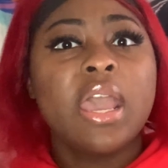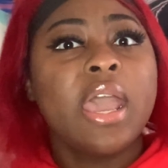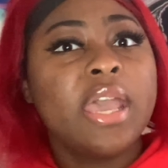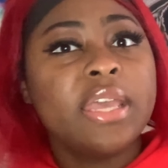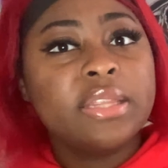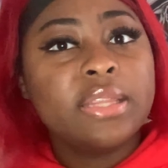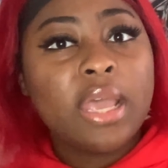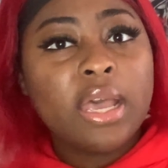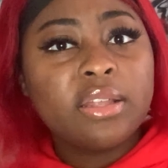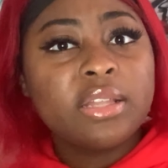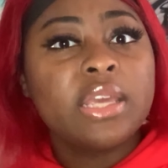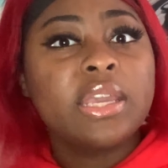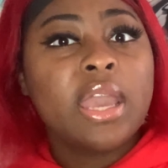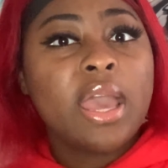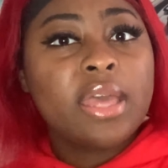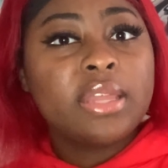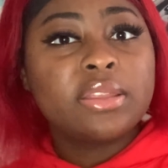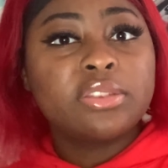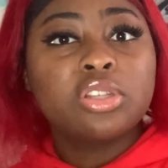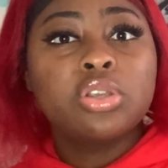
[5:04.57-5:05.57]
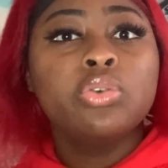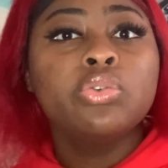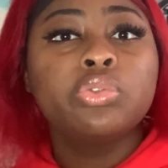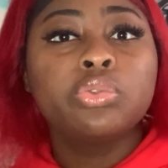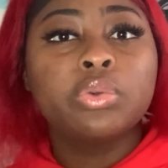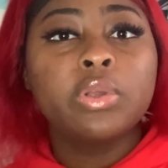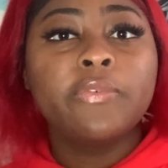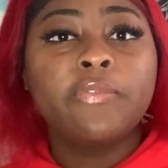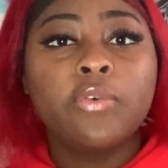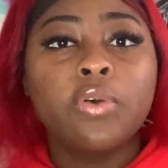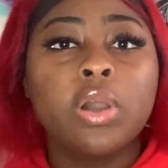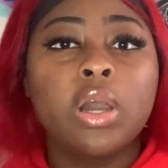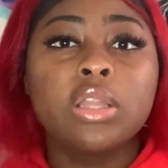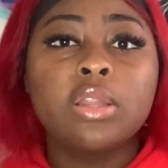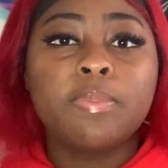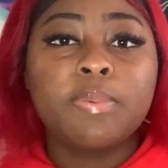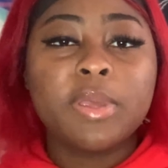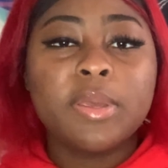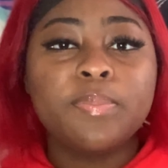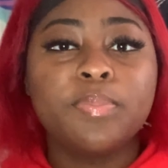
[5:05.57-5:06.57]
And now they got two, three, four other
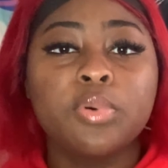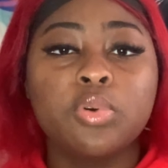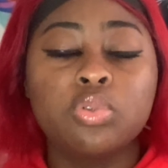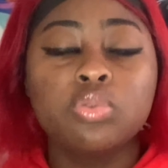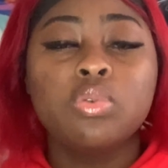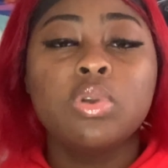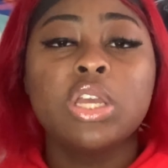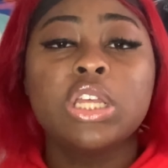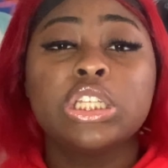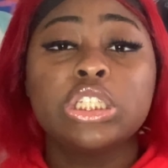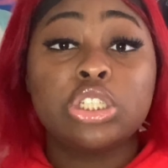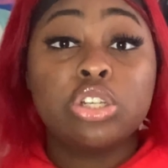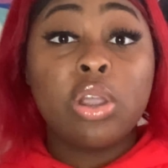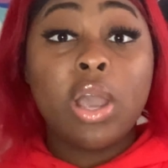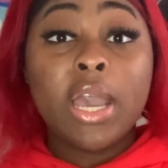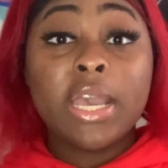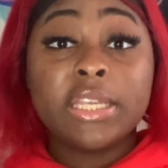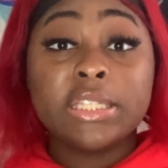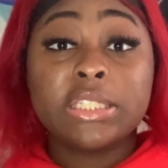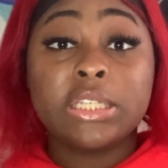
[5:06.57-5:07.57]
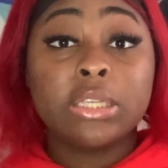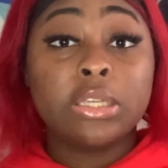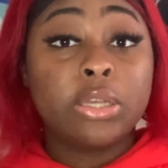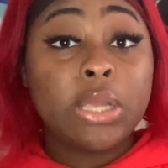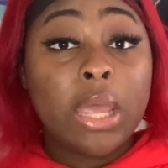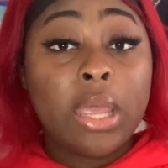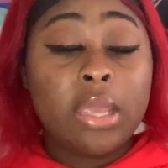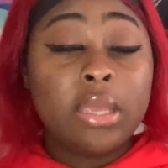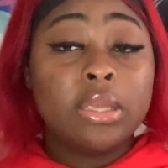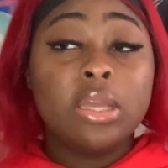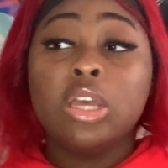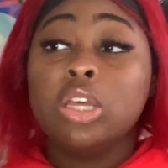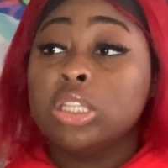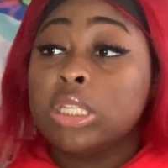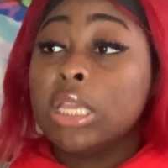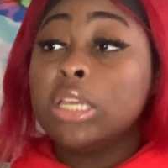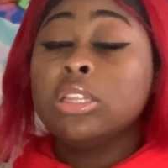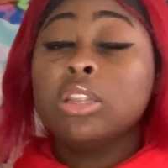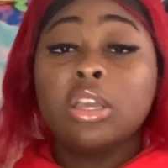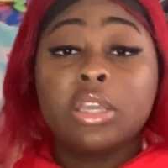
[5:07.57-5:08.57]
people trying to gain.
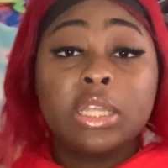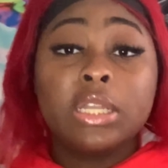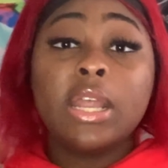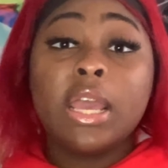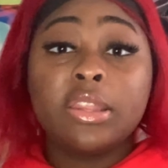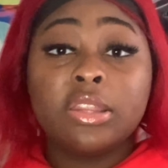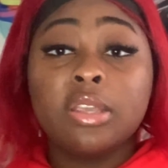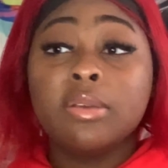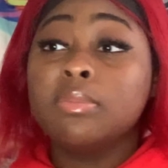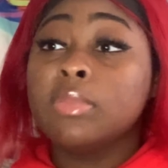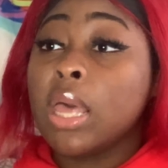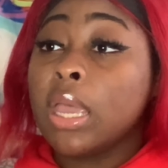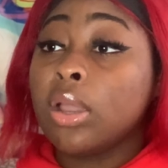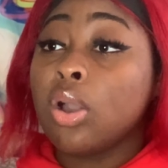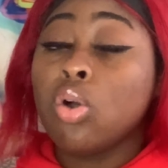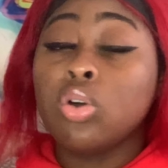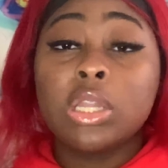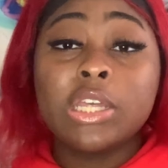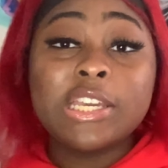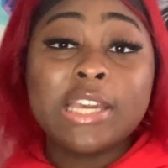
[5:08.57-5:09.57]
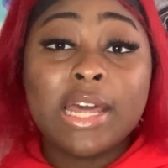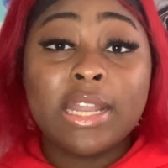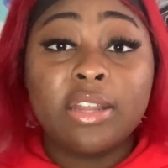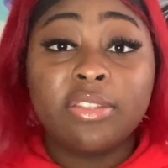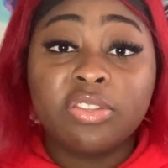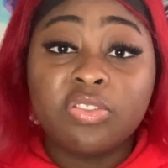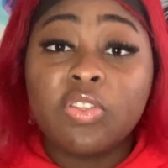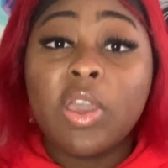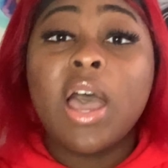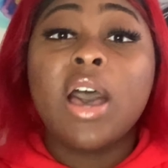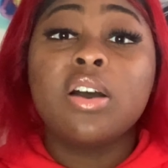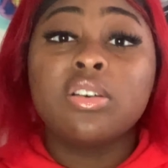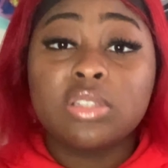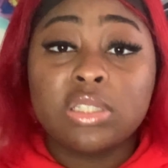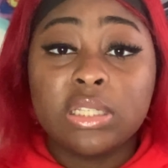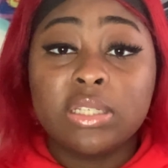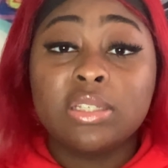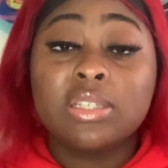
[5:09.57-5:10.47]
They looking at them like, oh, they got a thousand.